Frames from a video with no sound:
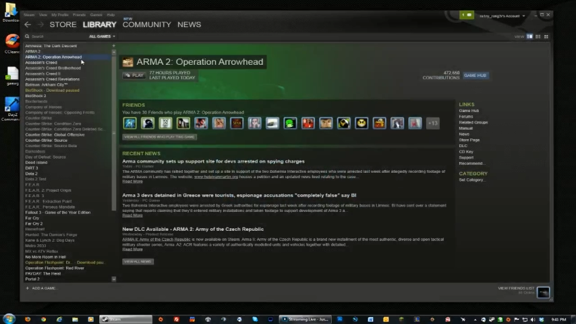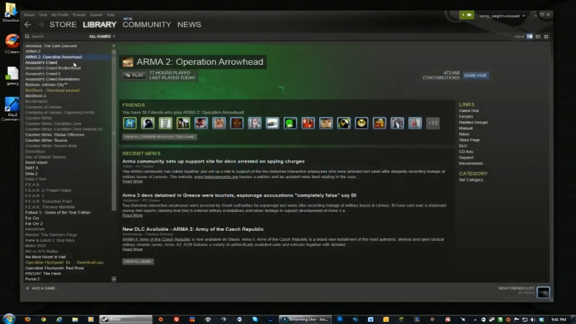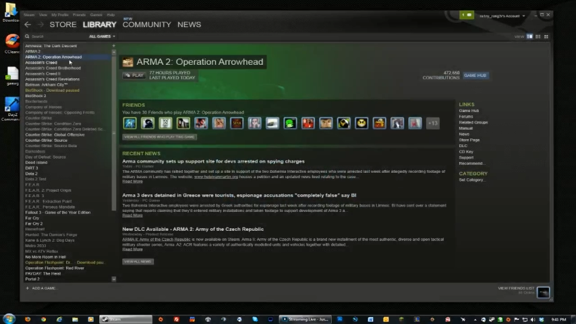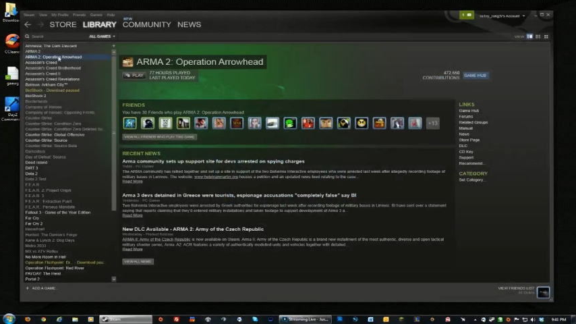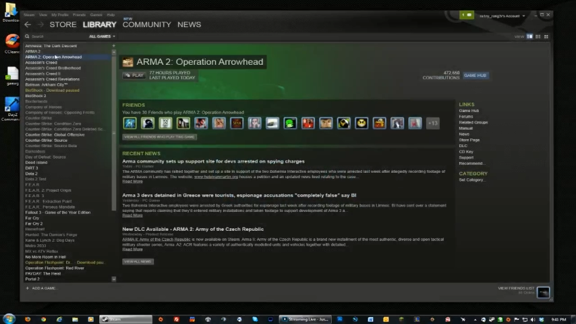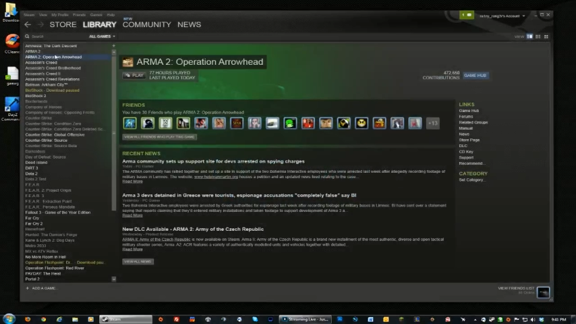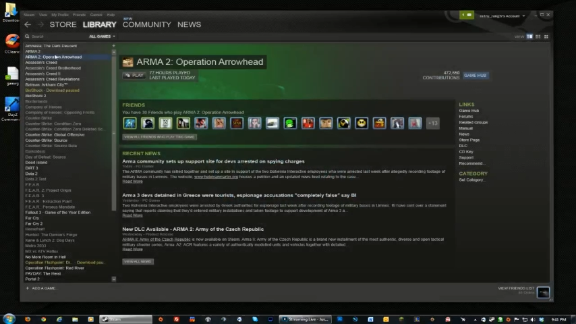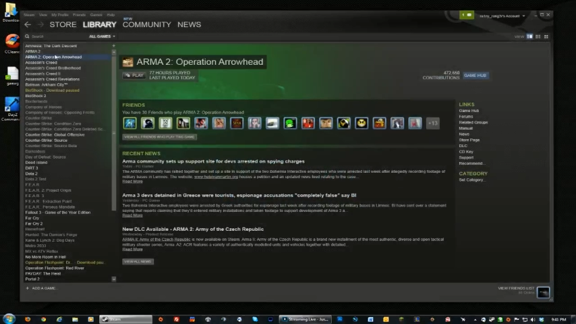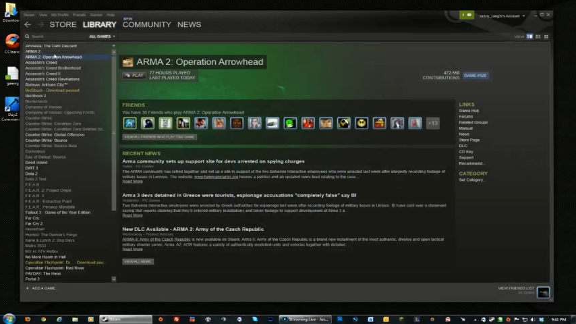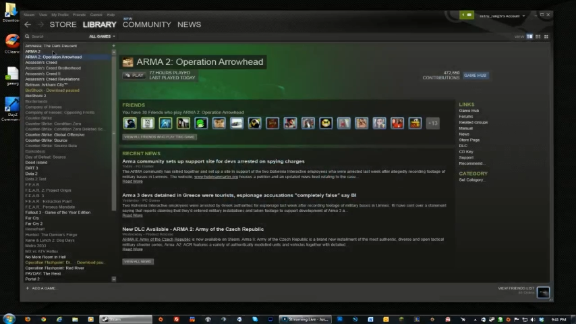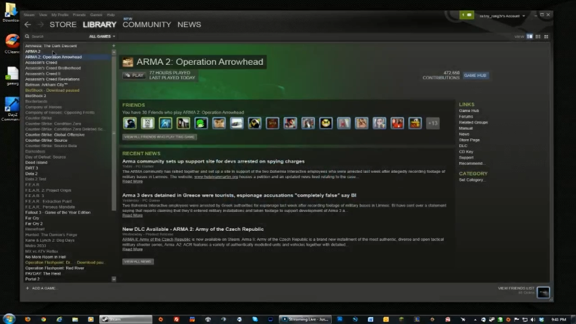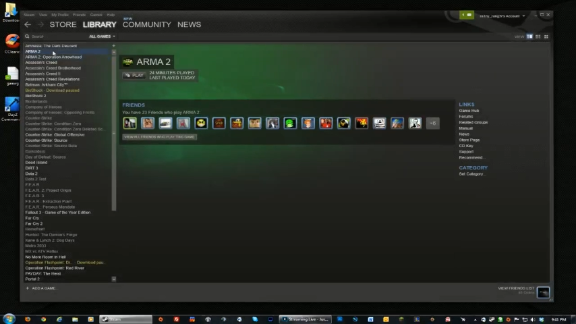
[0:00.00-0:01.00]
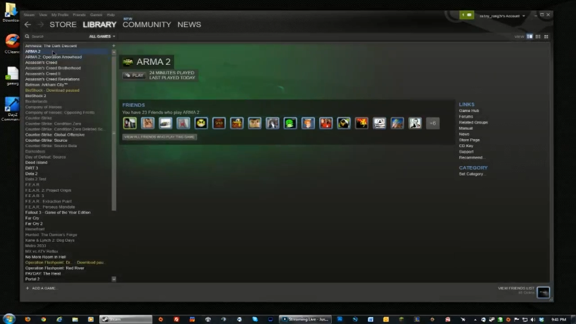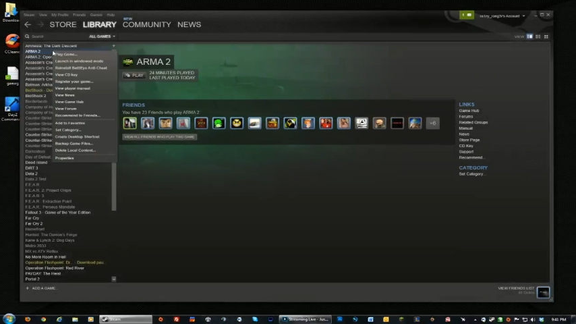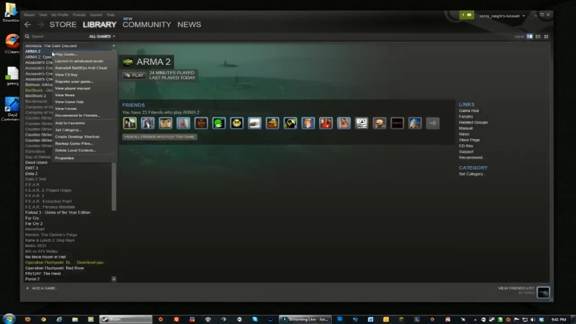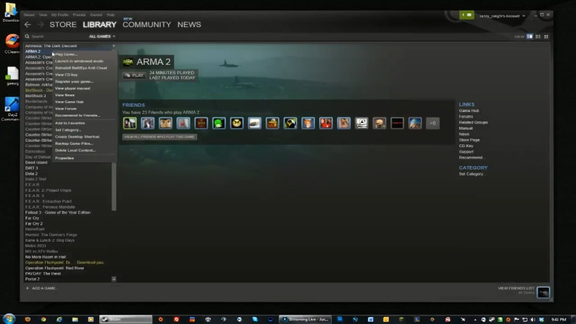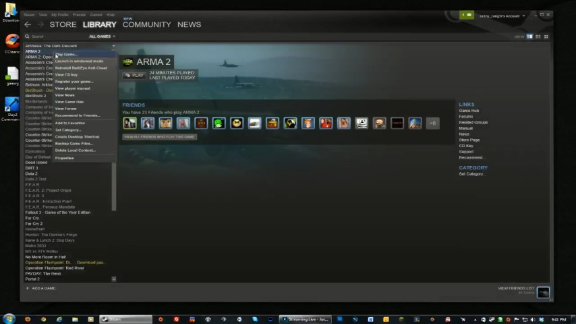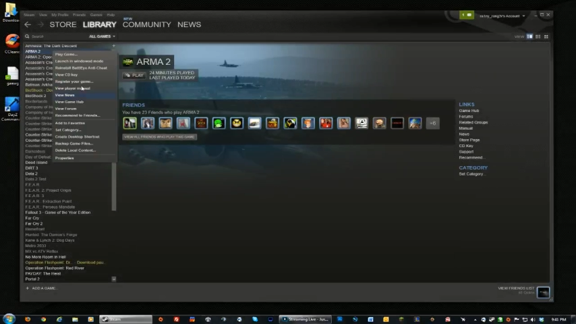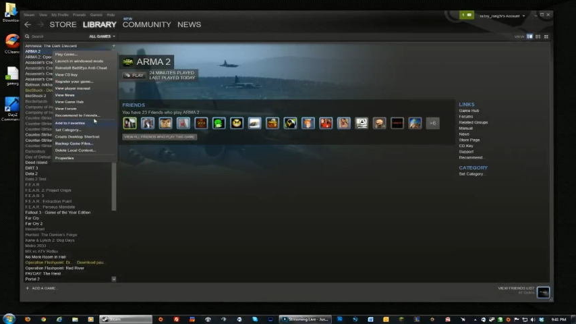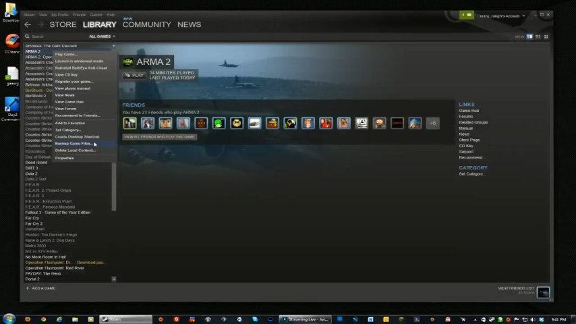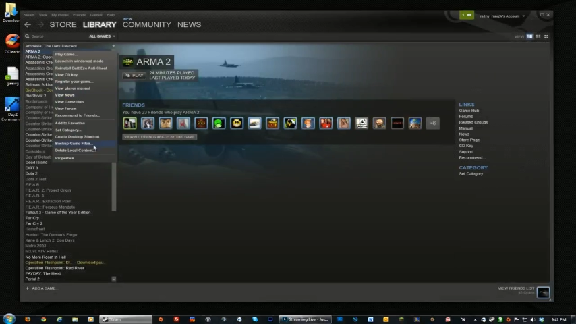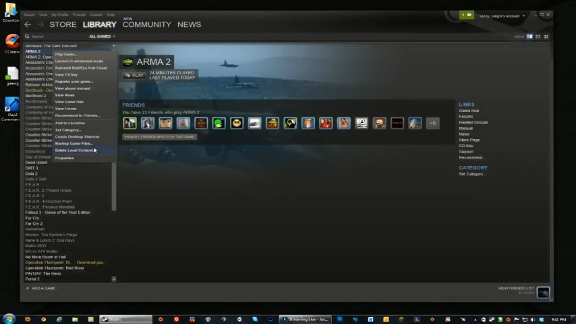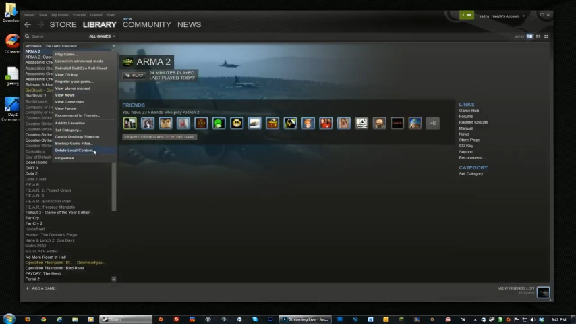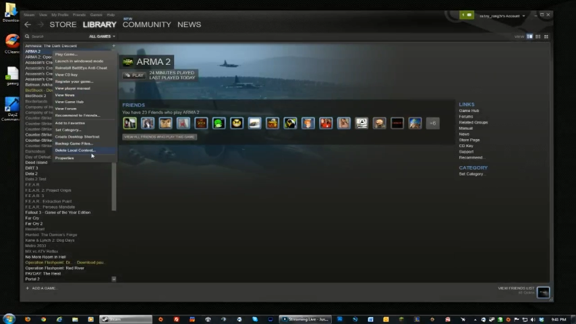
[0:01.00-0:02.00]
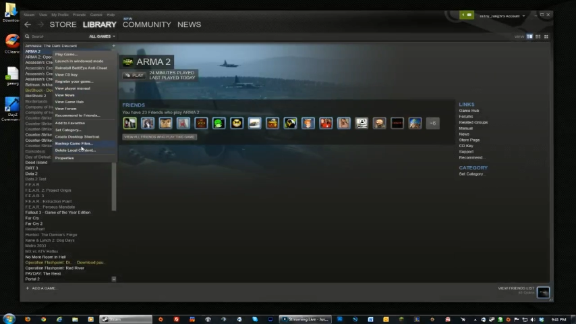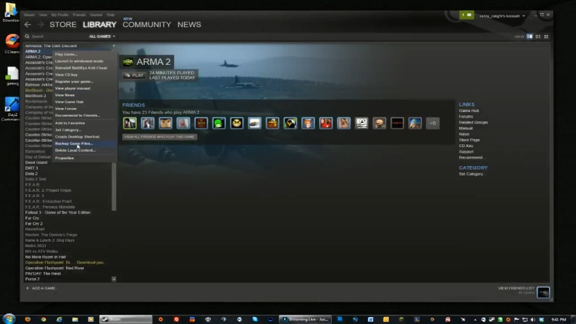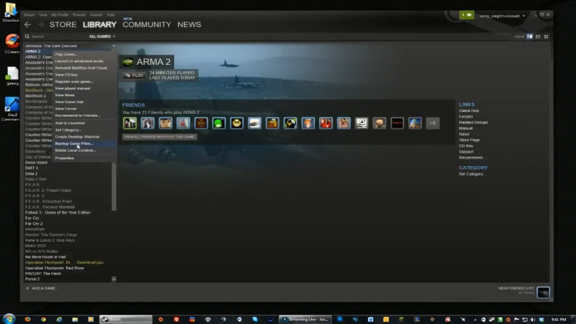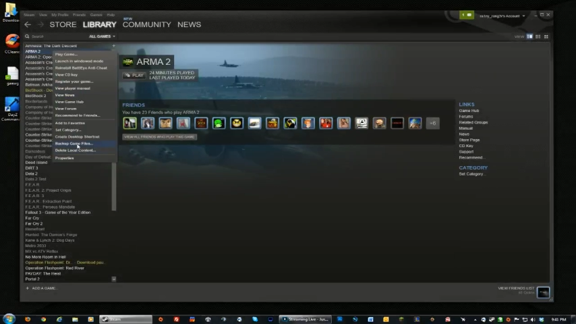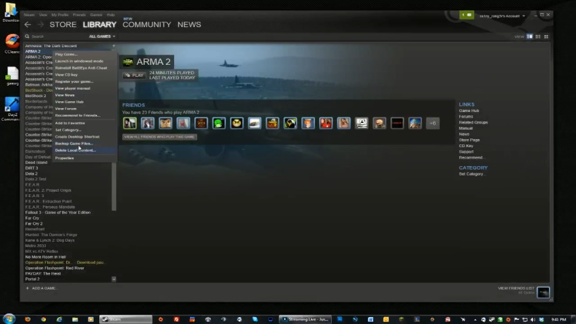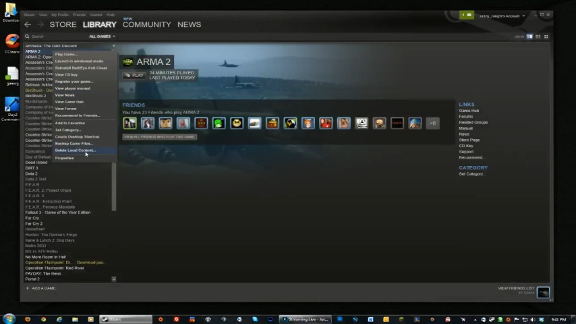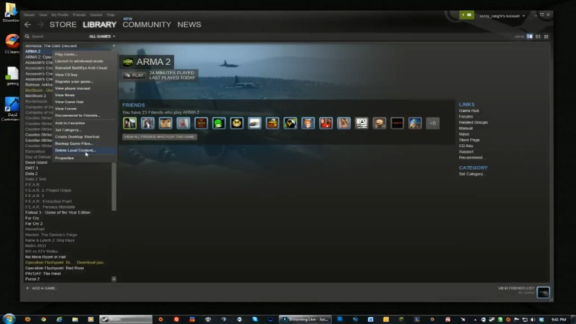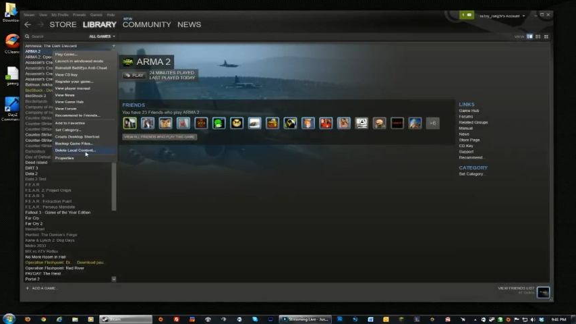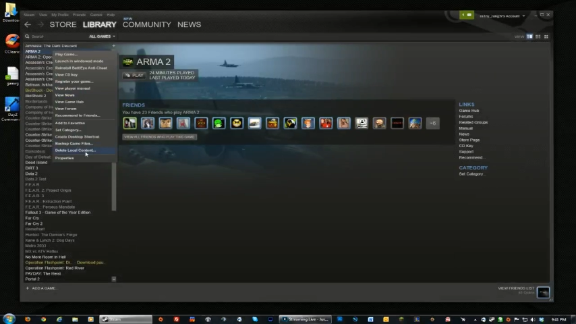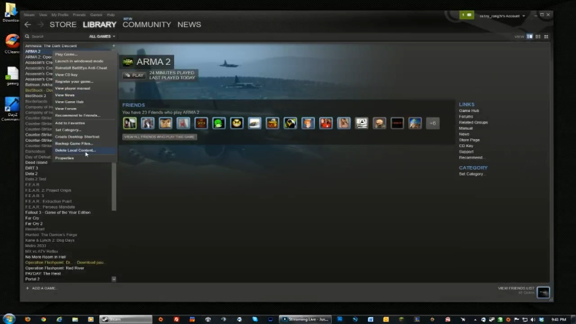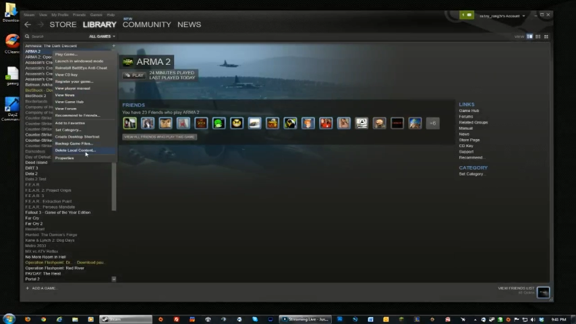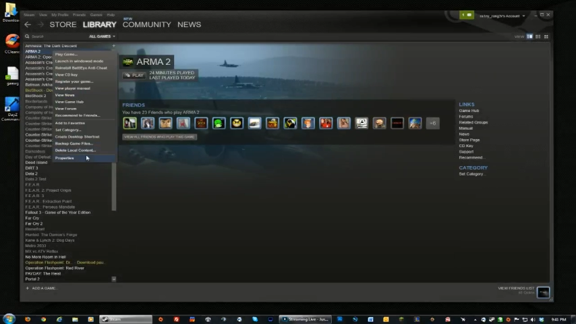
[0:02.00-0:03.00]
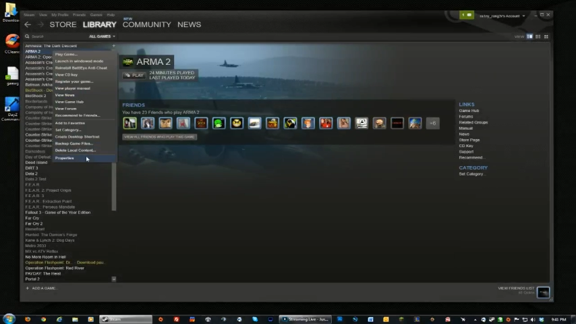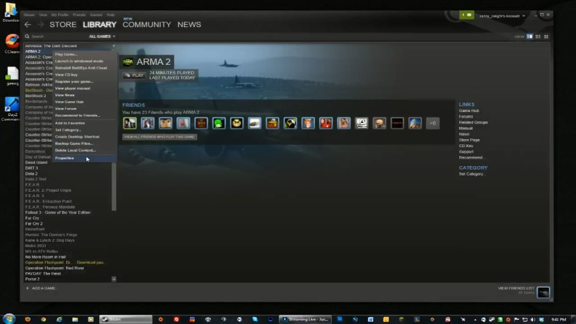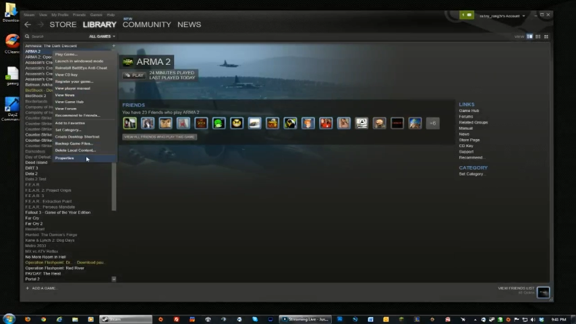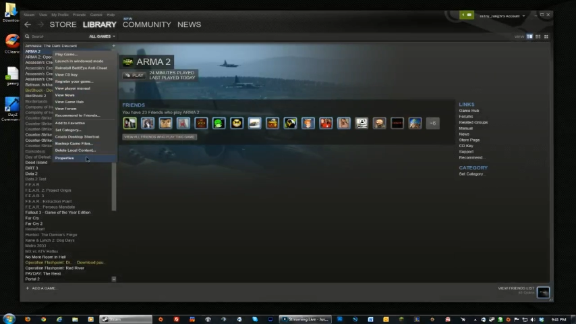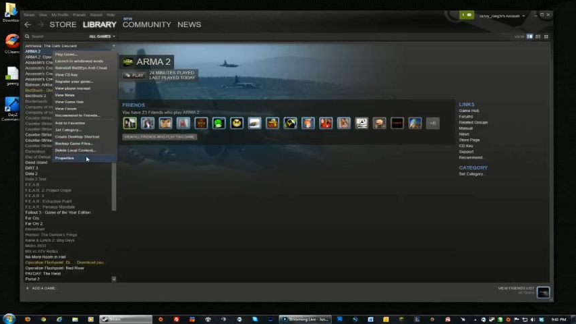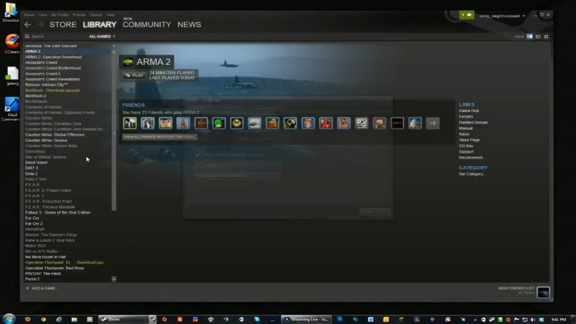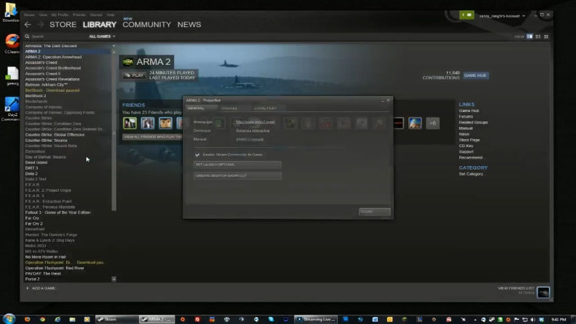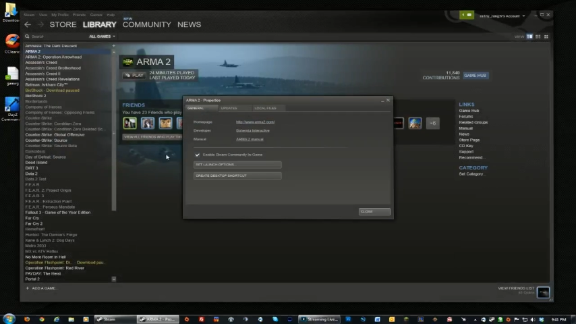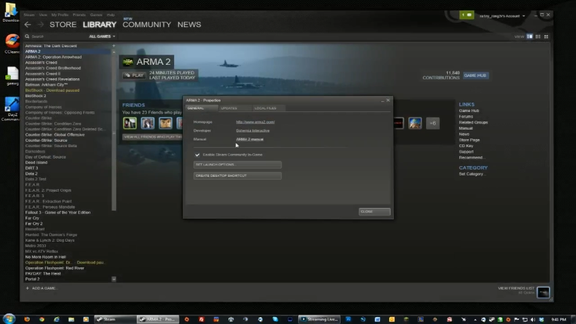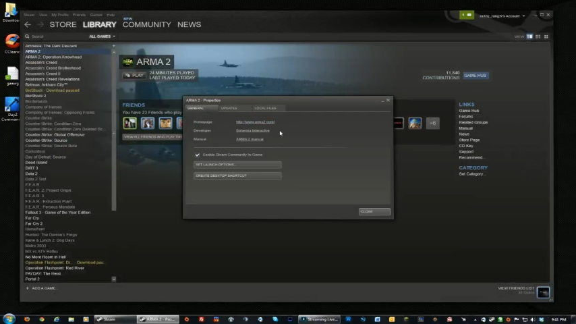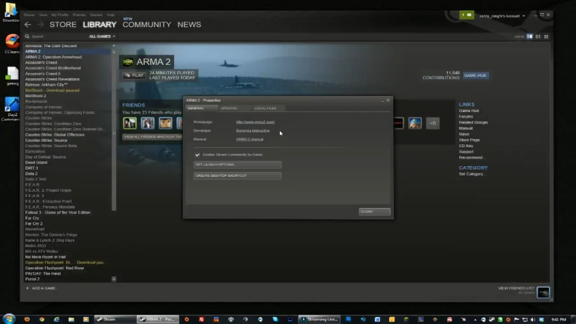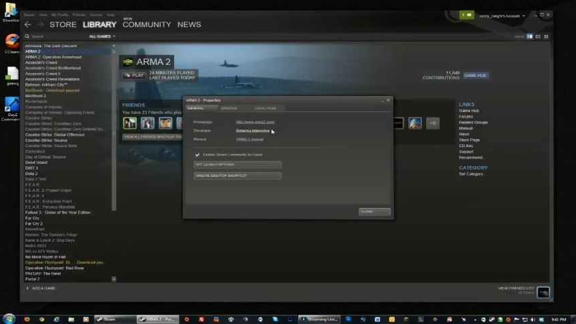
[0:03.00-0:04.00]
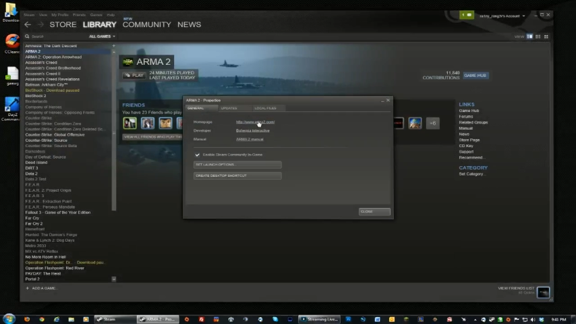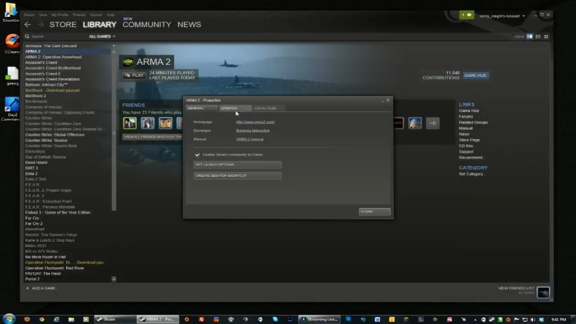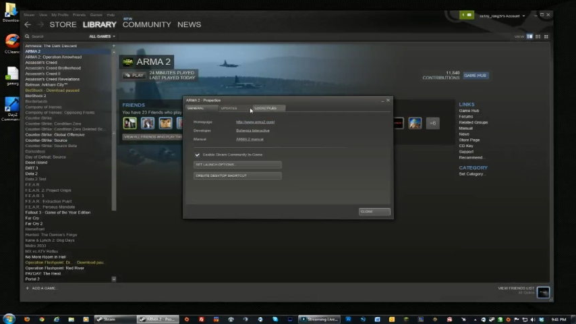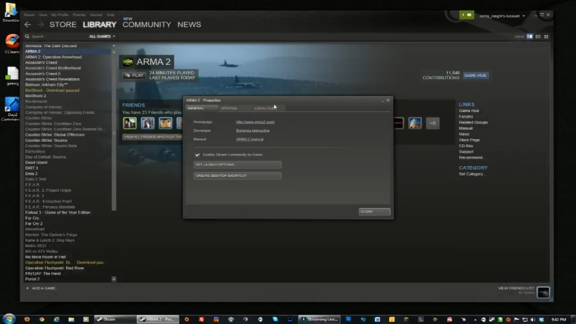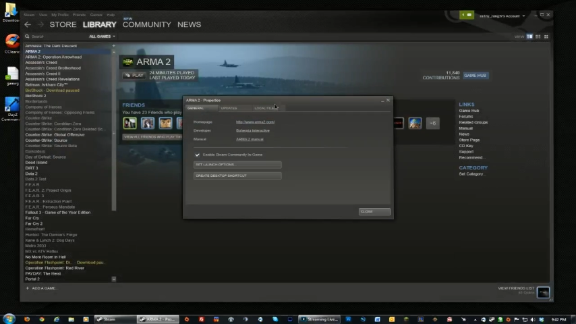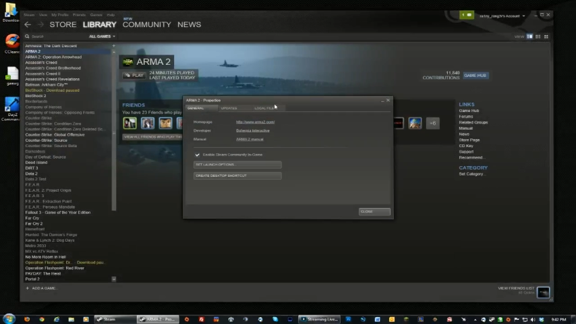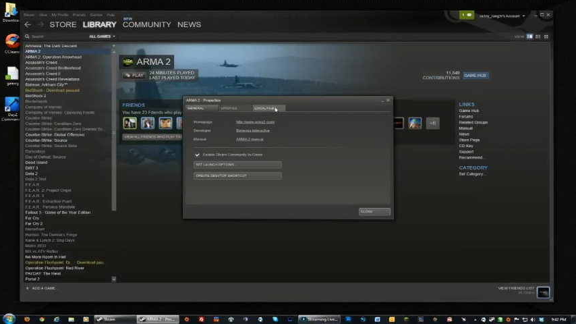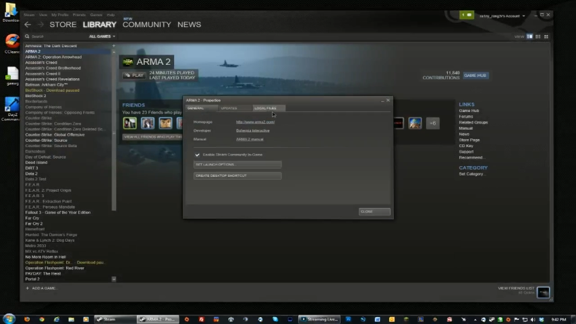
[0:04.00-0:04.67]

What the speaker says: Nobody's mouth can be seen.